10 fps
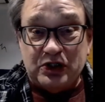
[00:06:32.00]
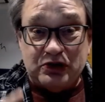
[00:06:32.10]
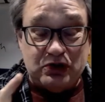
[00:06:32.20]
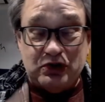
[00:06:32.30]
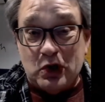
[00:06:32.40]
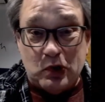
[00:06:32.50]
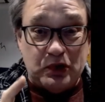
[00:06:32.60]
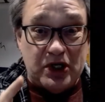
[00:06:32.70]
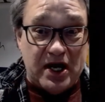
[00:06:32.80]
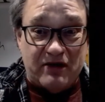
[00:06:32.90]
don't
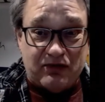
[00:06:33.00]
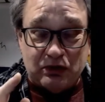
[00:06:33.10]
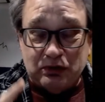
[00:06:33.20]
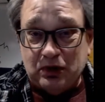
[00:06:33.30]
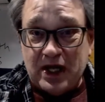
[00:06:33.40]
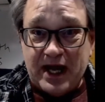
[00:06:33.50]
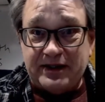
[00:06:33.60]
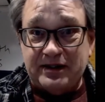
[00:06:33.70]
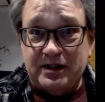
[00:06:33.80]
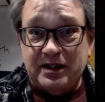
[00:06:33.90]
ever let
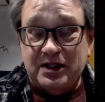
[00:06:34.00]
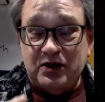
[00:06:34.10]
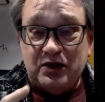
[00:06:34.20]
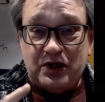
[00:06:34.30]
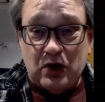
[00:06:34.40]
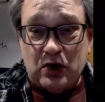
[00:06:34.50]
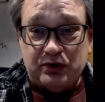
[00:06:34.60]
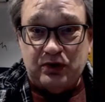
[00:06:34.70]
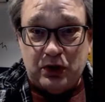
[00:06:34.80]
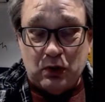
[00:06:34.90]
the
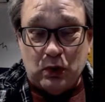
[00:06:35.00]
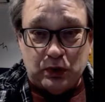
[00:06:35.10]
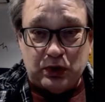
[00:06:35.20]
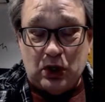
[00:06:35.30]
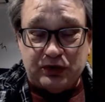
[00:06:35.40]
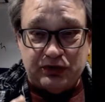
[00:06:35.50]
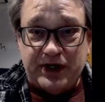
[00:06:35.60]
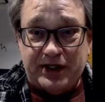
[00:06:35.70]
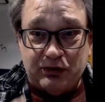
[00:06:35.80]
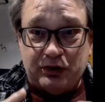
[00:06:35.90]
old
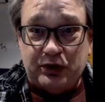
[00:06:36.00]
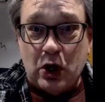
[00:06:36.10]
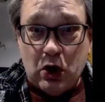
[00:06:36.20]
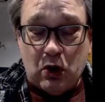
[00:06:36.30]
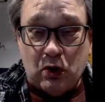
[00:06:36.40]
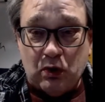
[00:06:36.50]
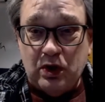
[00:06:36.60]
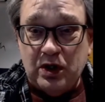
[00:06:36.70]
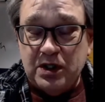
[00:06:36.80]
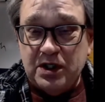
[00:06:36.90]
alternator go
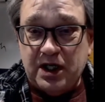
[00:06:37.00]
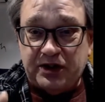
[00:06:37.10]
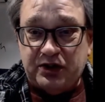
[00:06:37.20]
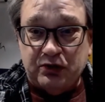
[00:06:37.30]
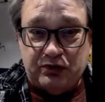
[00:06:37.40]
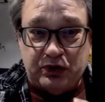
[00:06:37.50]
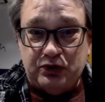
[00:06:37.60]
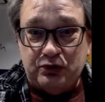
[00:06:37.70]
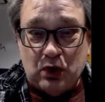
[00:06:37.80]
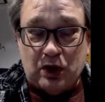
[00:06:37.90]
until the
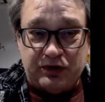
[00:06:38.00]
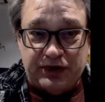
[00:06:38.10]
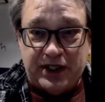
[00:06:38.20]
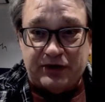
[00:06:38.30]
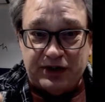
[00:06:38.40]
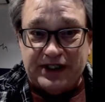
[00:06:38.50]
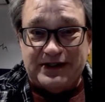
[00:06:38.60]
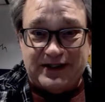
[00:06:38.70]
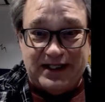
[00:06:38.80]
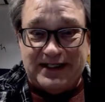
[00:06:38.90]
new alternator
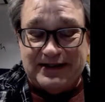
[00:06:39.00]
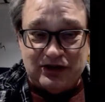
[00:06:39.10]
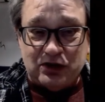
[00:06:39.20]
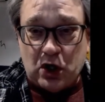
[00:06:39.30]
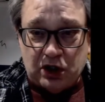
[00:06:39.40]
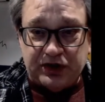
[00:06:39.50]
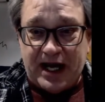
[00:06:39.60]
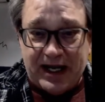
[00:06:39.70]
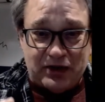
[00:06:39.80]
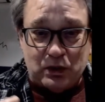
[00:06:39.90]
is installed
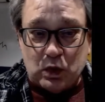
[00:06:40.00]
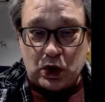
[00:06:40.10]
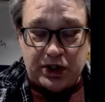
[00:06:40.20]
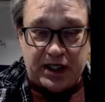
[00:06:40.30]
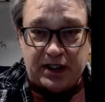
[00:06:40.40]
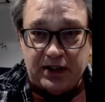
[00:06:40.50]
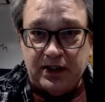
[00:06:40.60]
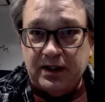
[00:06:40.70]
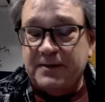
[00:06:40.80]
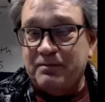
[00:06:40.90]
and working.
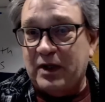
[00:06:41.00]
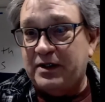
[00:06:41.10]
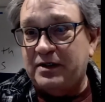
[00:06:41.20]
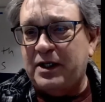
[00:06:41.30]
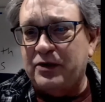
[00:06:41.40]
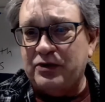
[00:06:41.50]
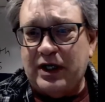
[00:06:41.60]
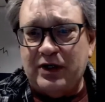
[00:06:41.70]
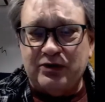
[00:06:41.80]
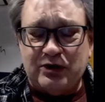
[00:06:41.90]
And
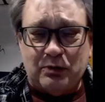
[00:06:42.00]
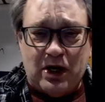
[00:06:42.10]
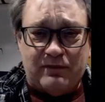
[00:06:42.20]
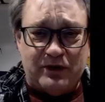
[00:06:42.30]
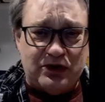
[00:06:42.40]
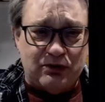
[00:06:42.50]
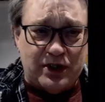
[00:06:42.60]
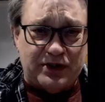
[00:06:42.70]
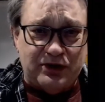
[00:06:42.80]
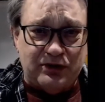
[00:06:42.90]
here's the problem that you run into.